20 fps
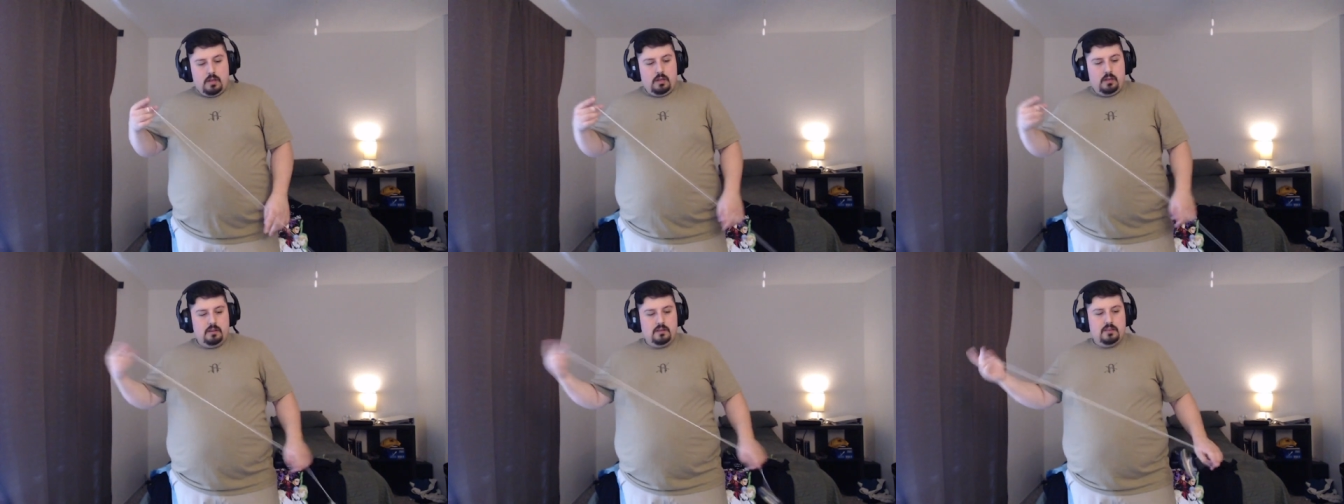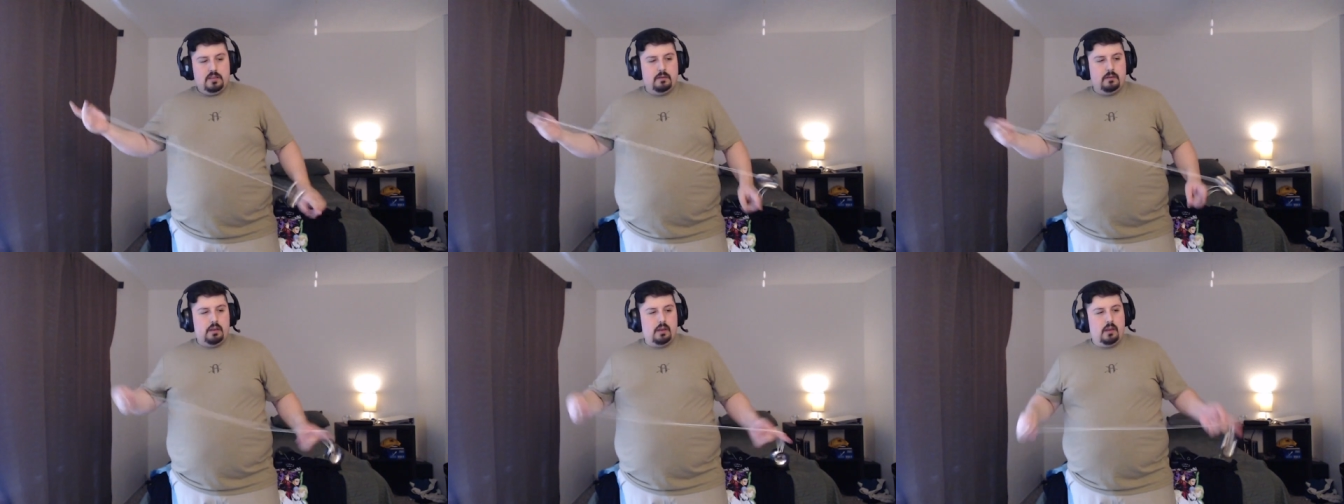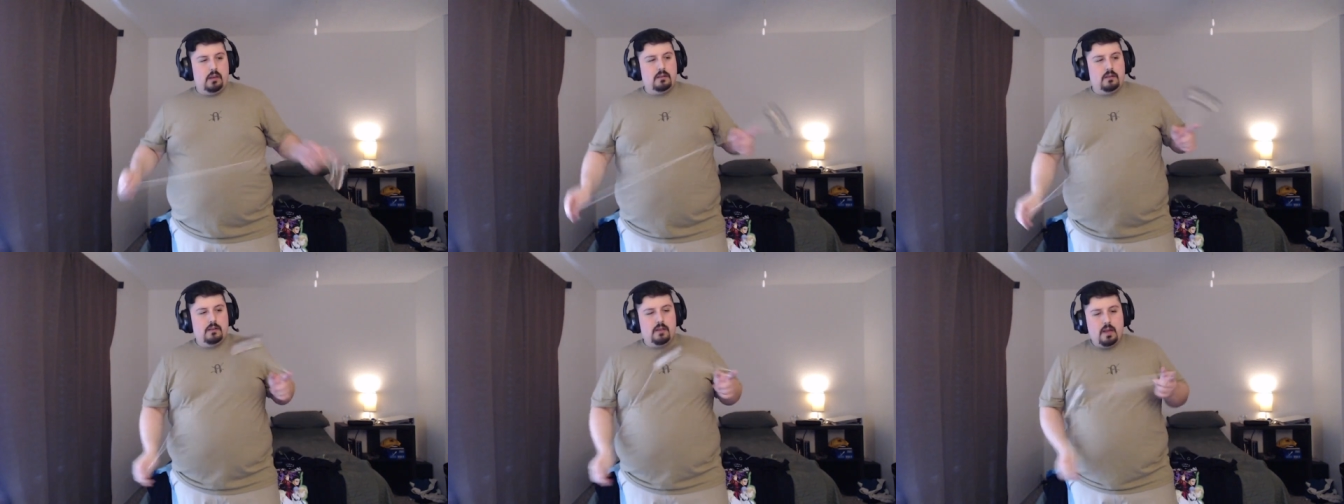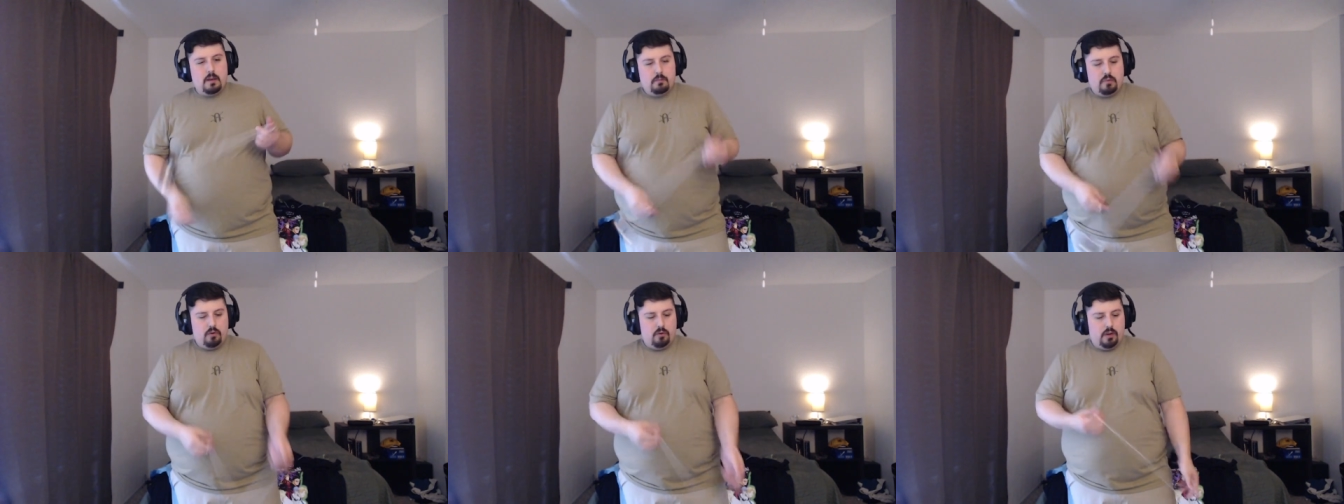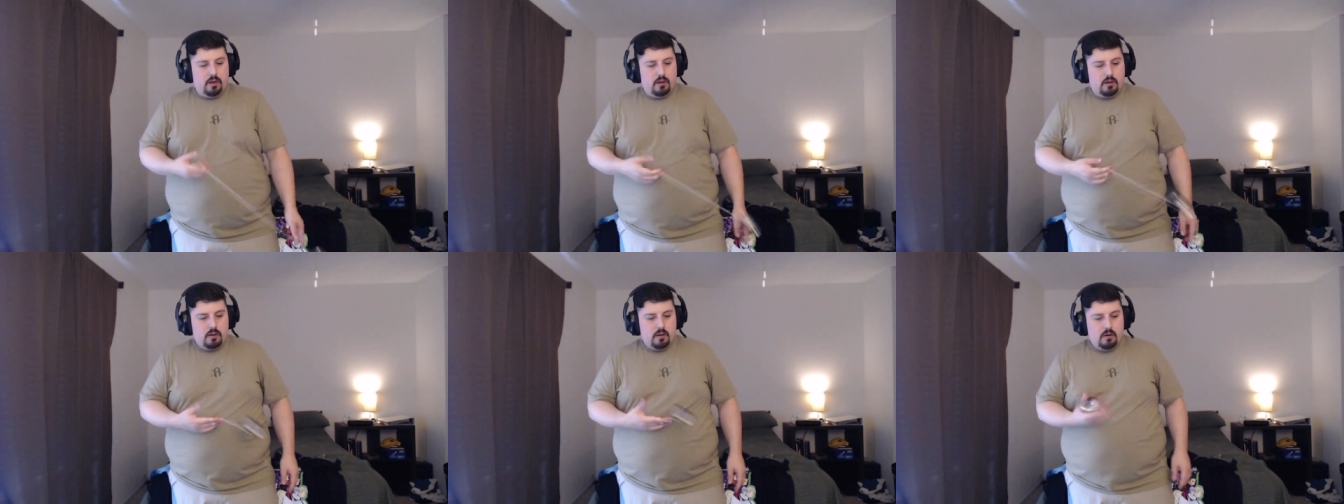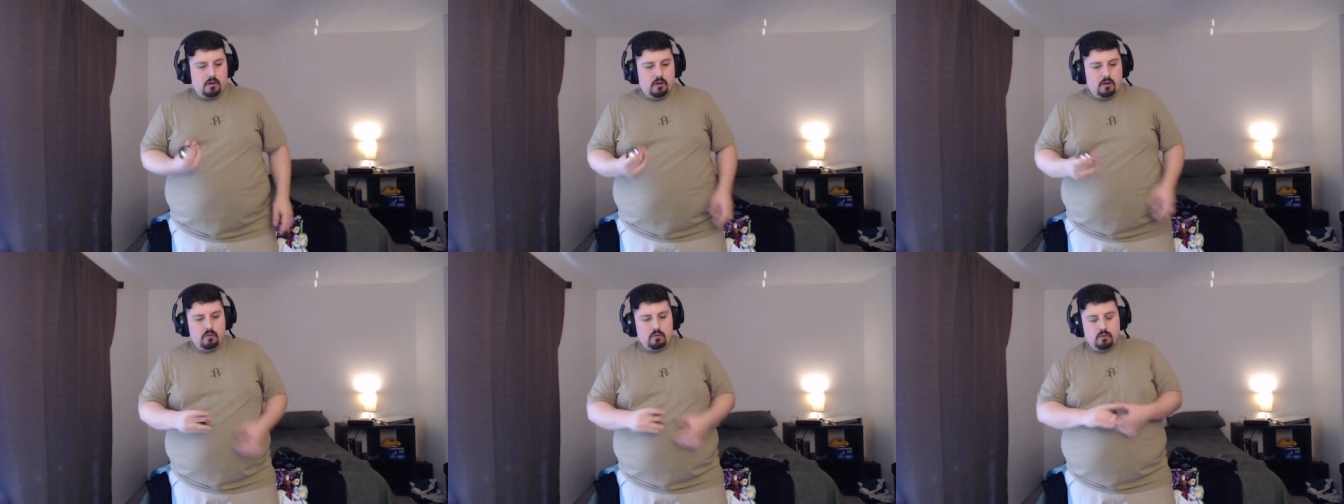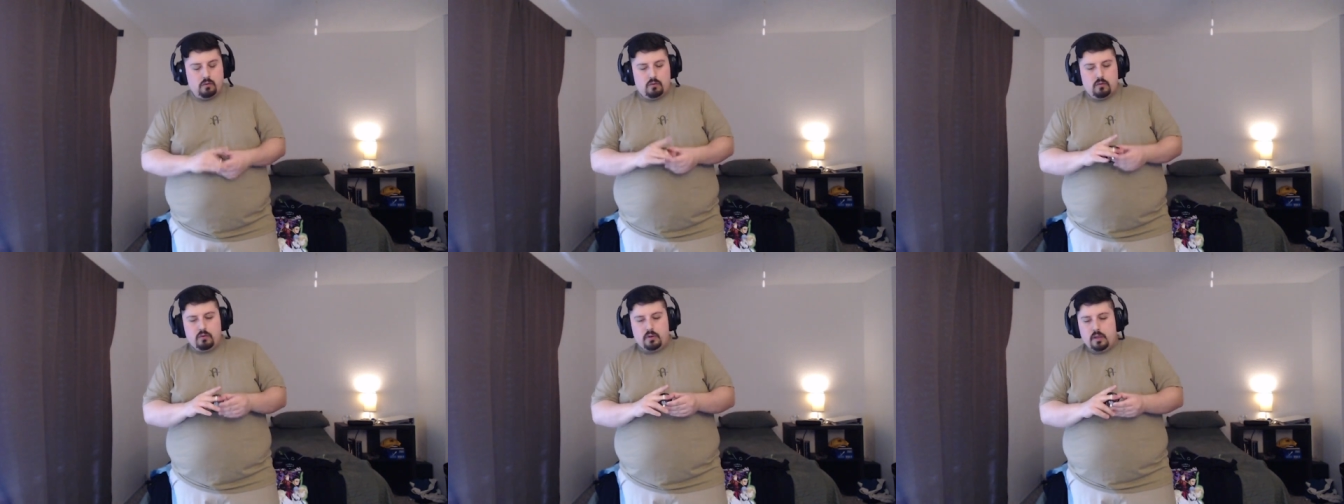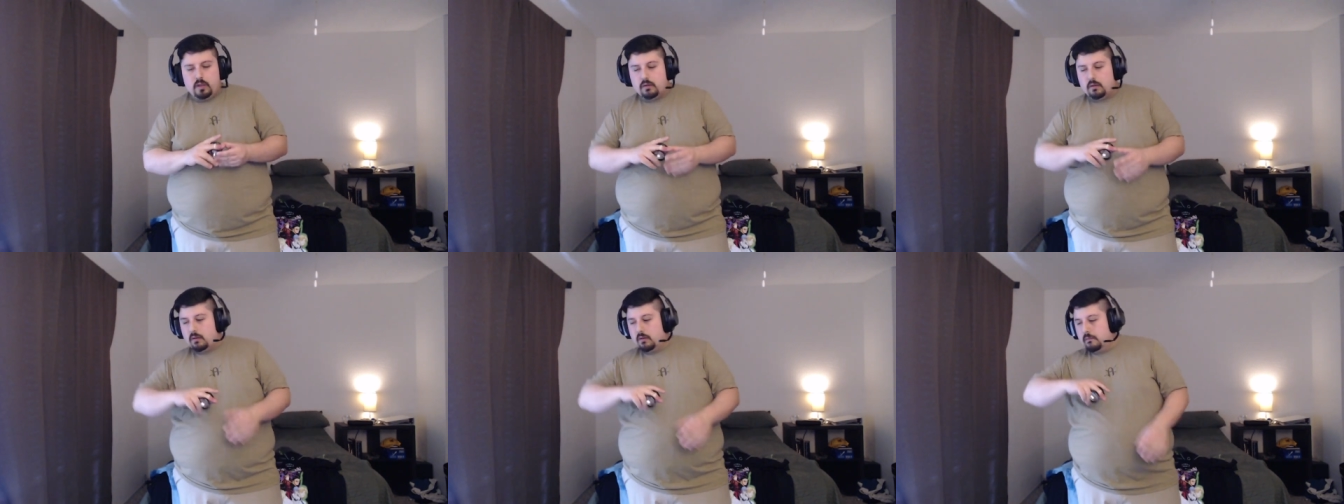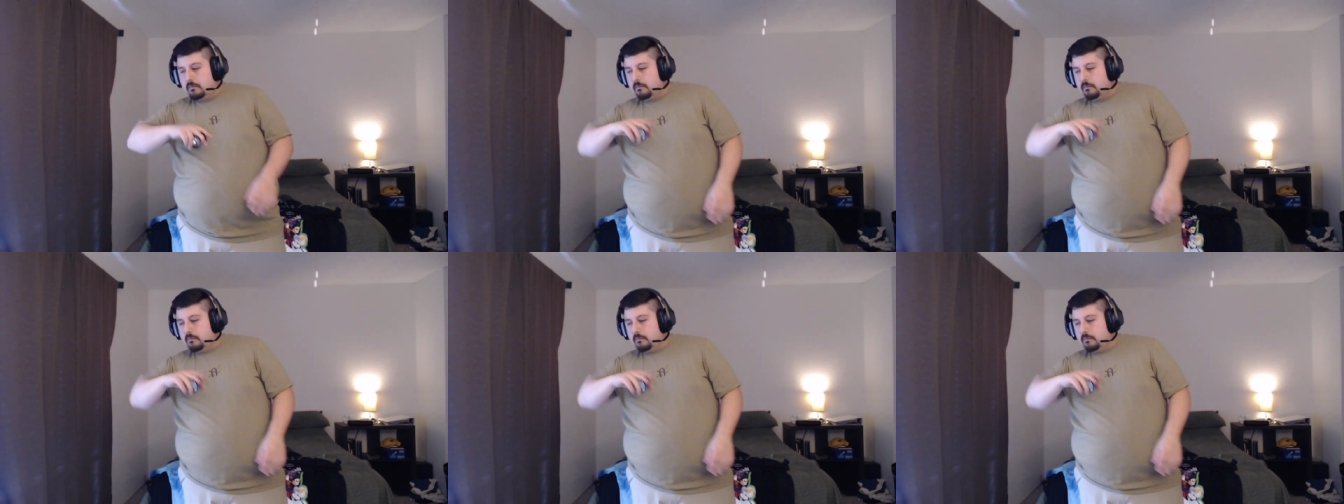let's see if we can get to that point real quick.